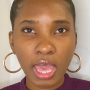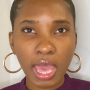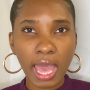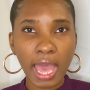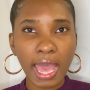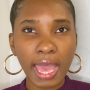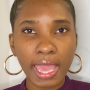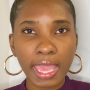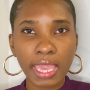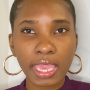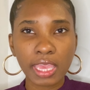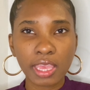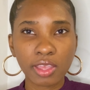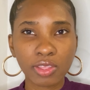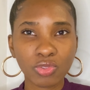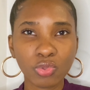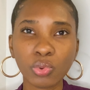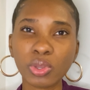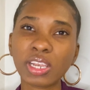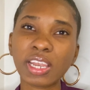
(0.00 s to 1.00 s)
I
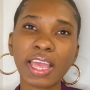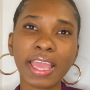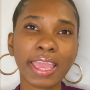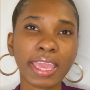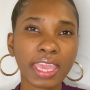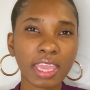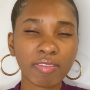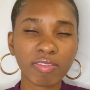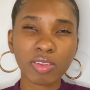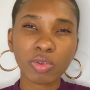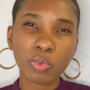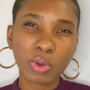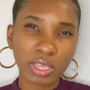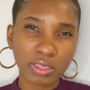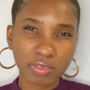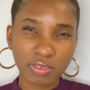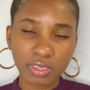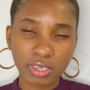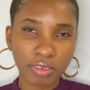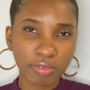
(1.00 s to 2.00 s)
do it like every
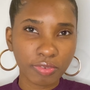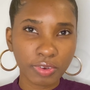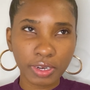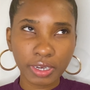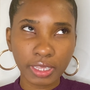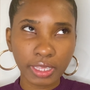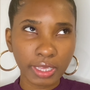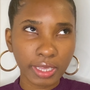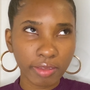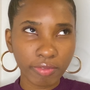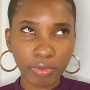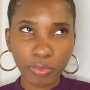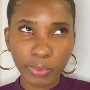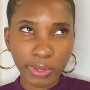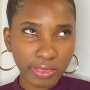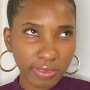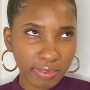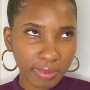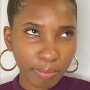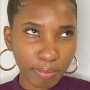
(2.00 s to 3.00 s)
once in a while, like every
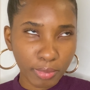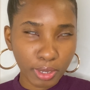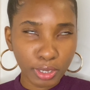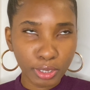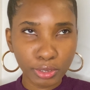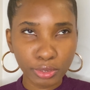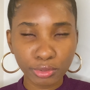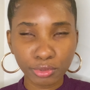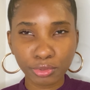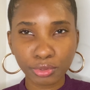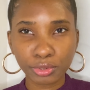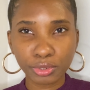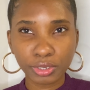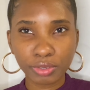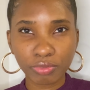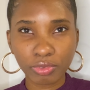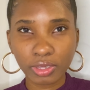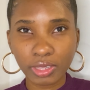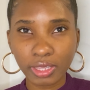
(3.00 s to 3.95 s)
once a month, or every,